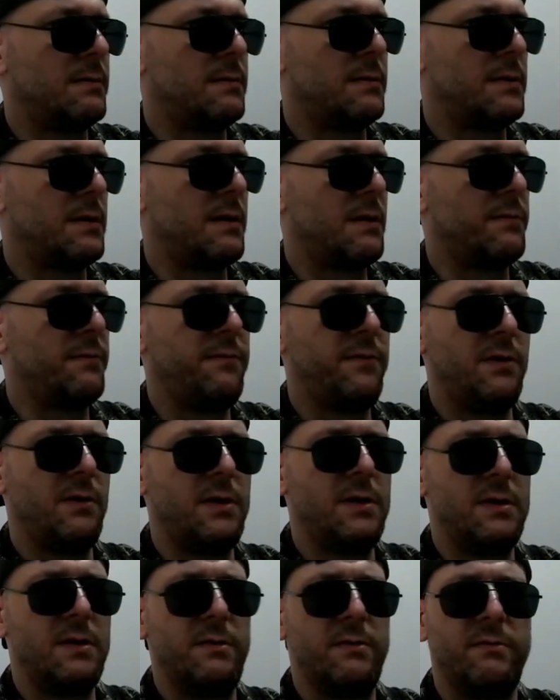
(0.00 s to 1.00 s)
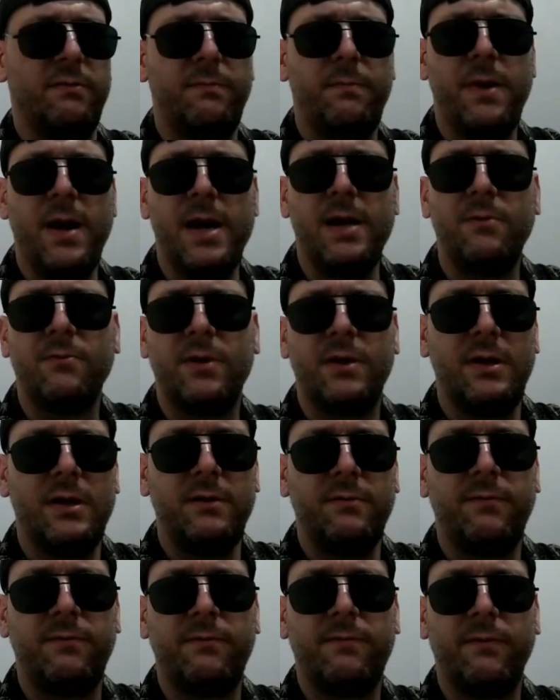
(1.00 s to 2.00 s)
a feeling of pain
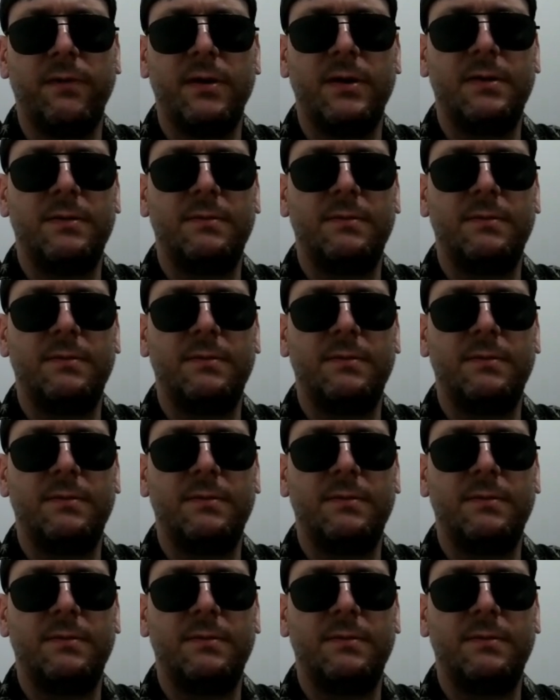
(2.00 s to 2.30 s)
relief,